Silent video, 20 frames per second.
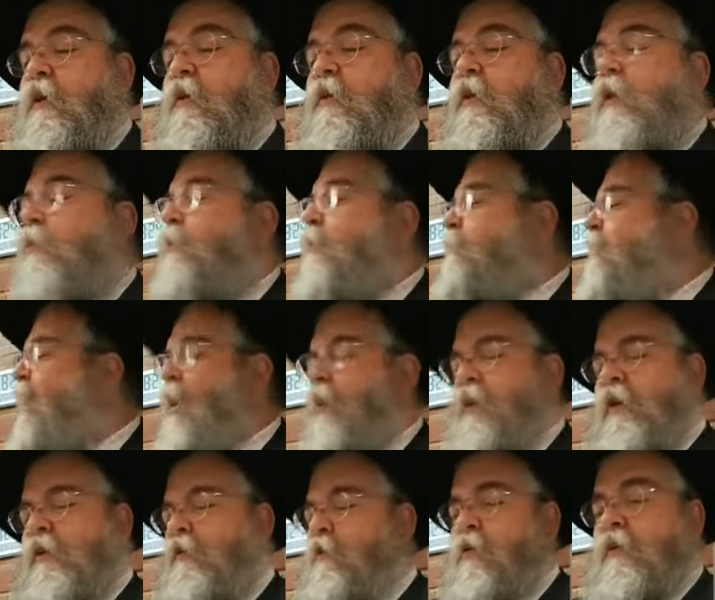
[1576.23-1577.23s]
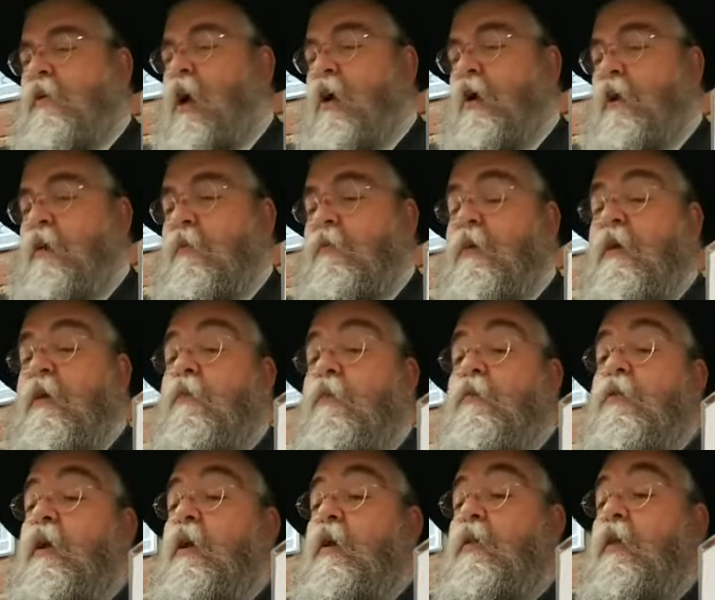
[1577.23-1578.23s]
uh, no, sorry,
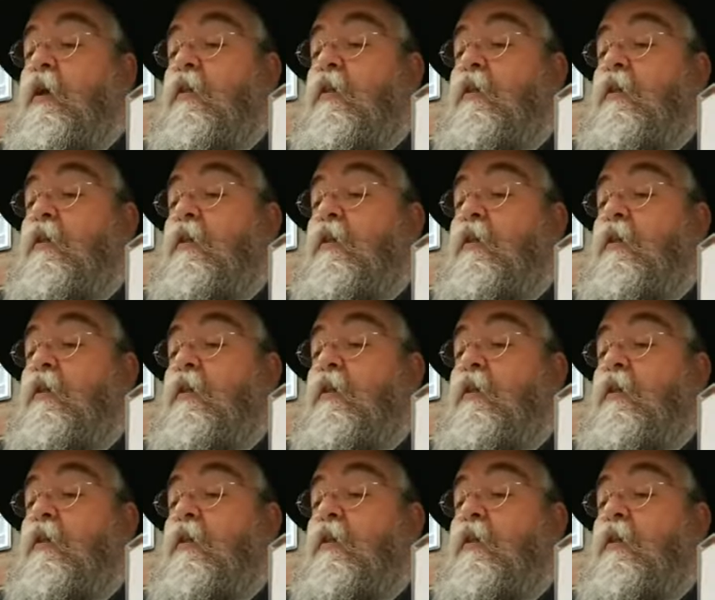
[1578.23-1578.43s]
sorry.